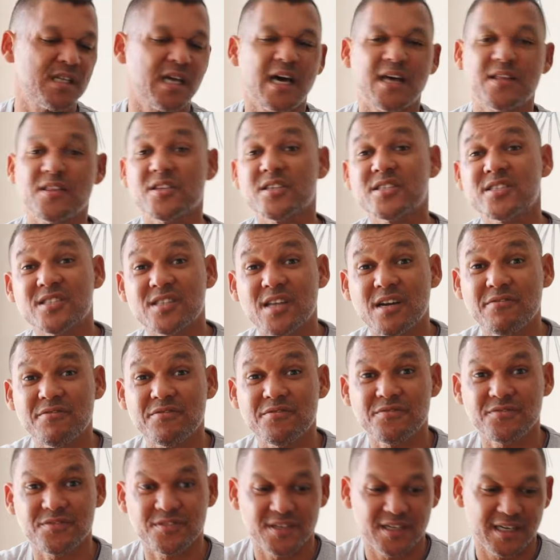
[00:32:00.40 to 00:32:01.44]
other
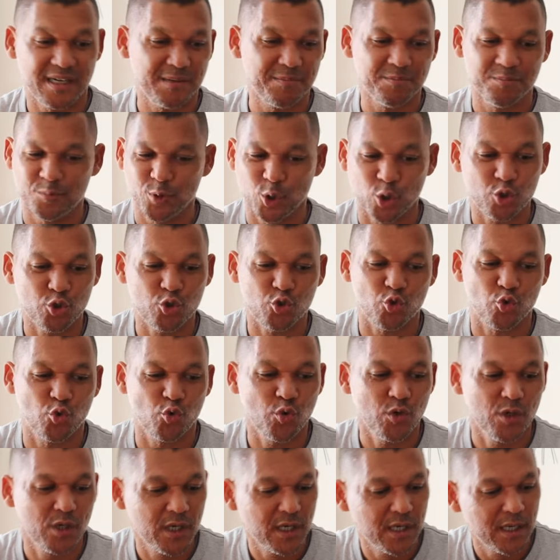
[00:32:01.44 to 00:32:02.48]
stuff. I'm not
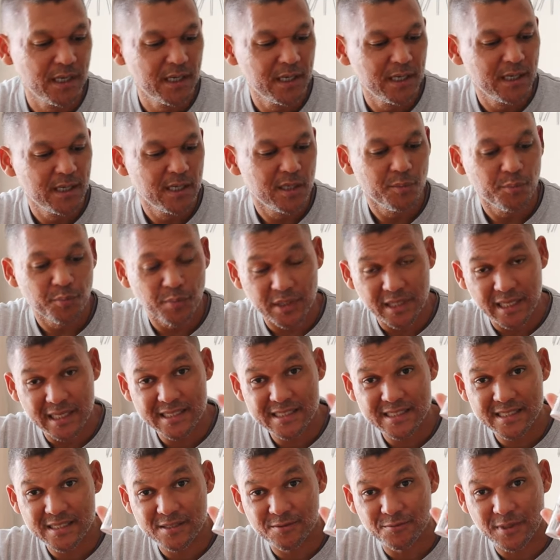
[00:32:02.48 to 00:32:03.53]
sure. But
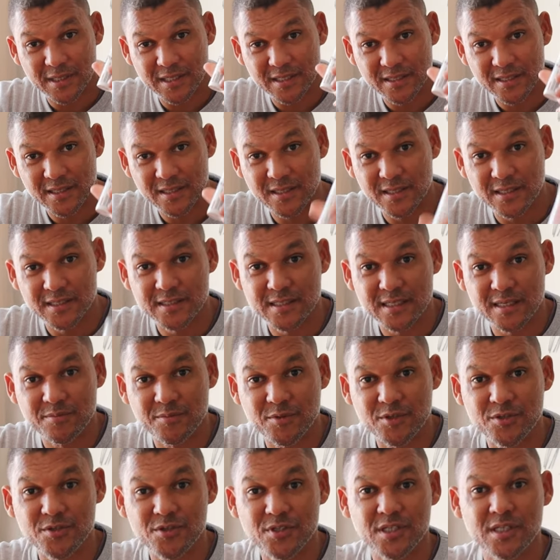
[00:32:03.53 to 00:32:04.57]
that's one of the things that
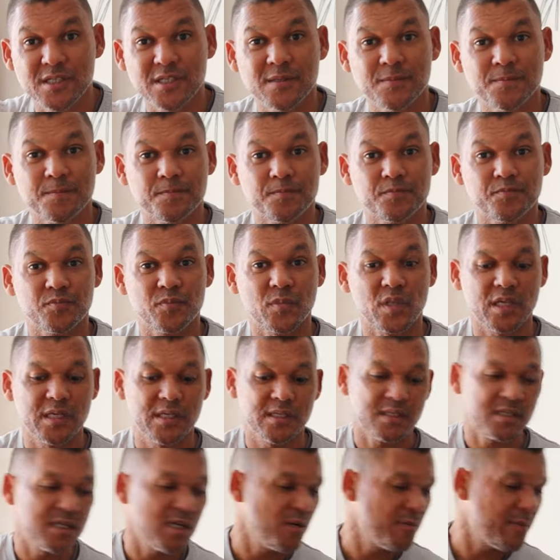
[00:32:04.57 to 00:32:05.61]
I'm using,
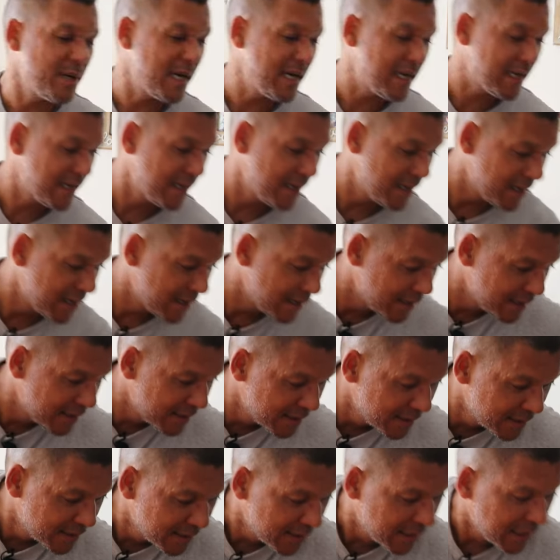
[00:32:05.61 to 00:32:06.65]
is Slow Mag.
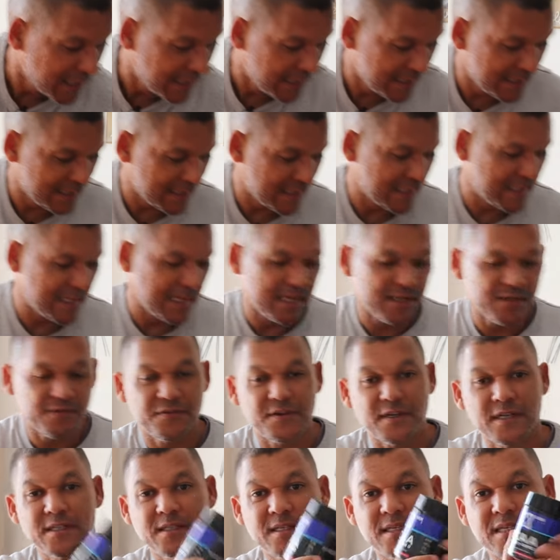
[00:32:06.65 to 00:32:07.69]
And then another
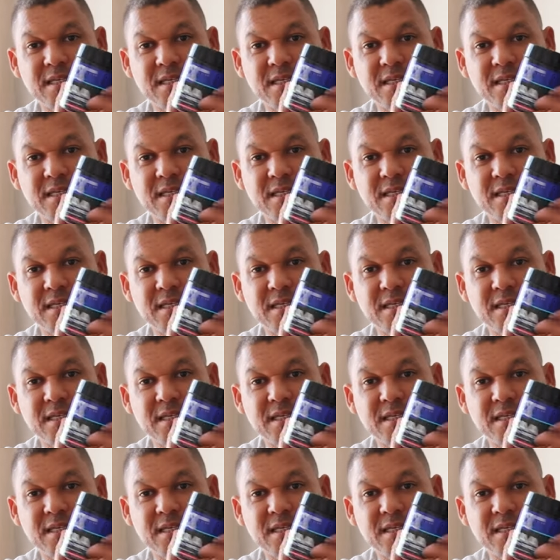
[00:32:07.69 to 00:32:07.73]
friend